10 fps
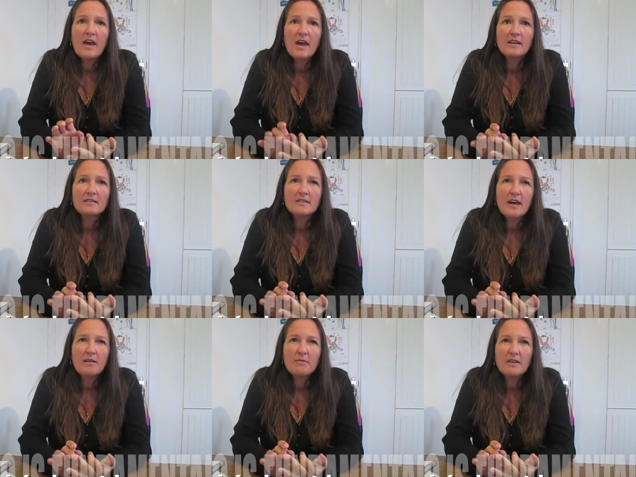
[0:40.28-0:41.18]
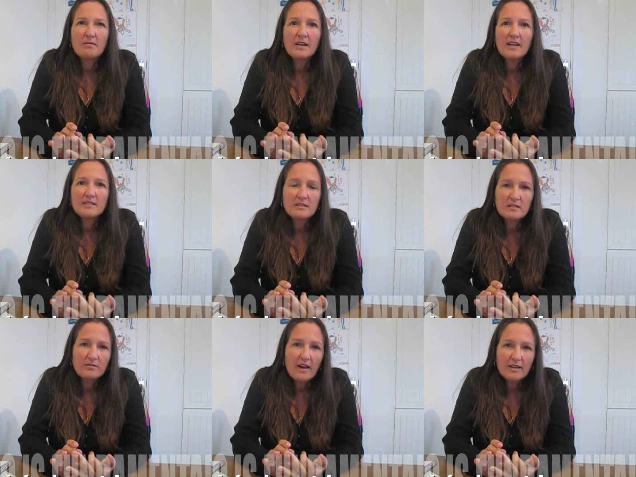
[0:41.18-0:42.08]
and timing related
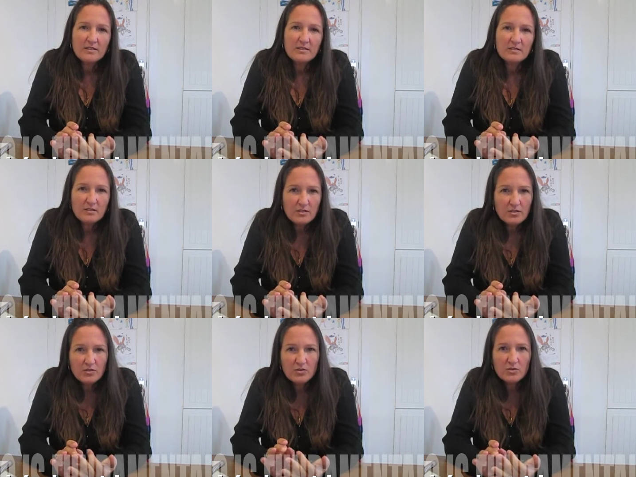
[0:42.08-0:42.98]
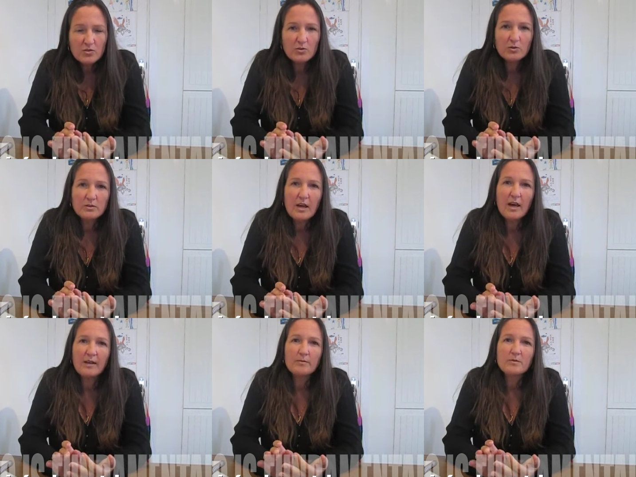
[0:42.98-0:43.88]
to factors such as school
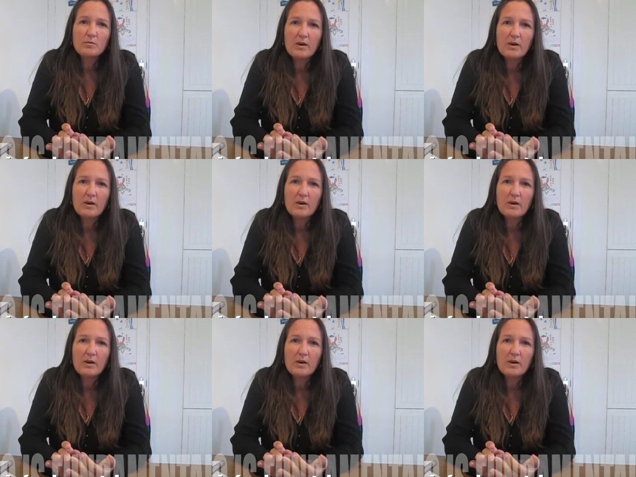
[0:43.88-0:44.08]
times,